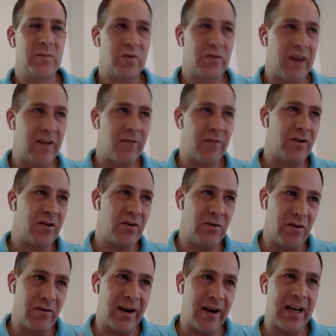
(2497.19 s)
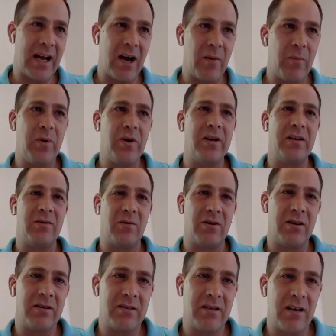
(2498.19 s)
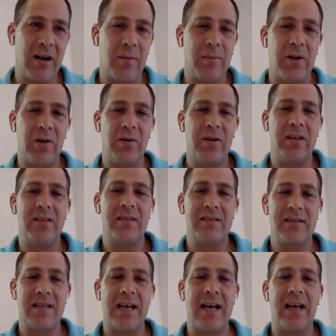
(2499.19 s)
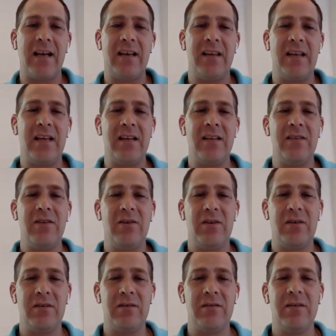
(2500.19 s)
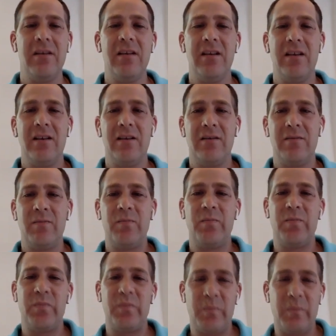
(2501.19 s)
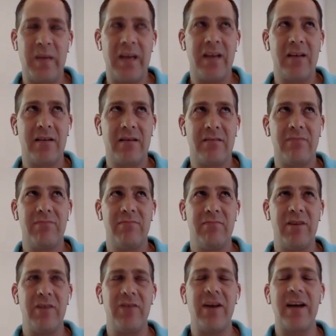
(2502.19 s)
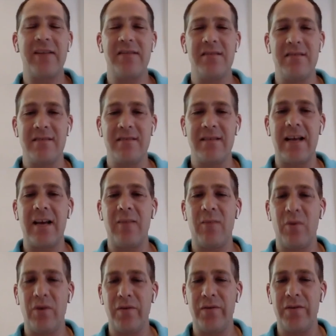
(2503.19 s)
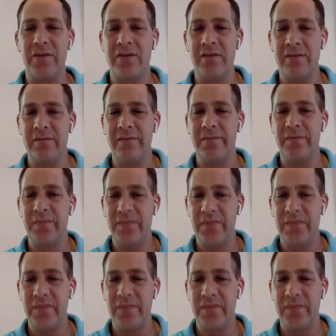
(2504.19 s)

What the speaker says: create for you the right output in order to upload it to Slack, and then you can make interaction in Slack more efficient.